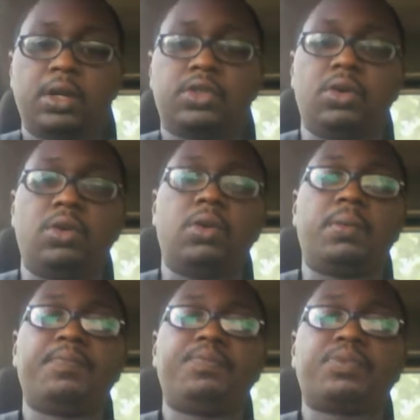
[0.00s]
So
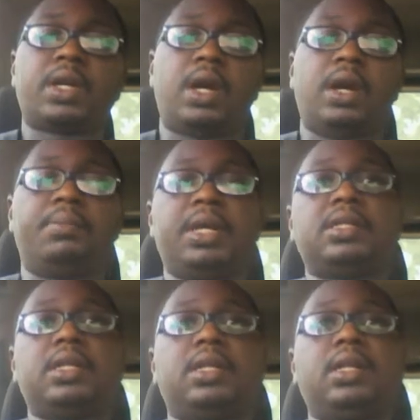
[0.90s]

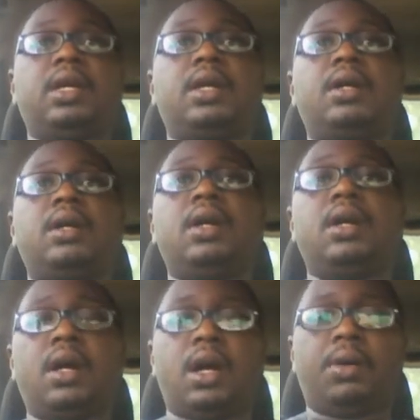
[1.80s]
basically,
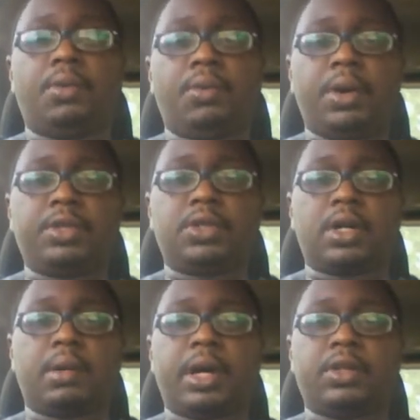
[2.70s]
when we
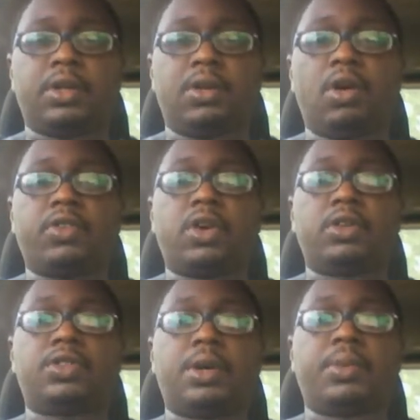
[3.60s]
talk about the law of
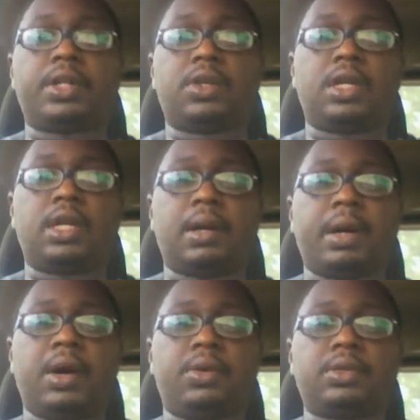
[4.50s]
contract, we're talking
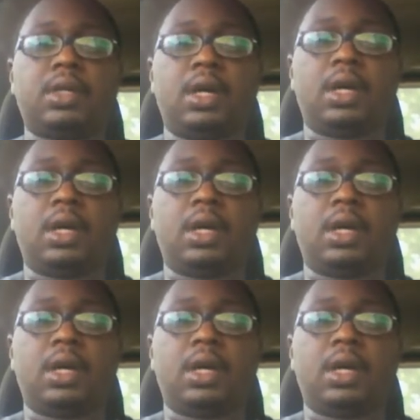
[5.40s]
about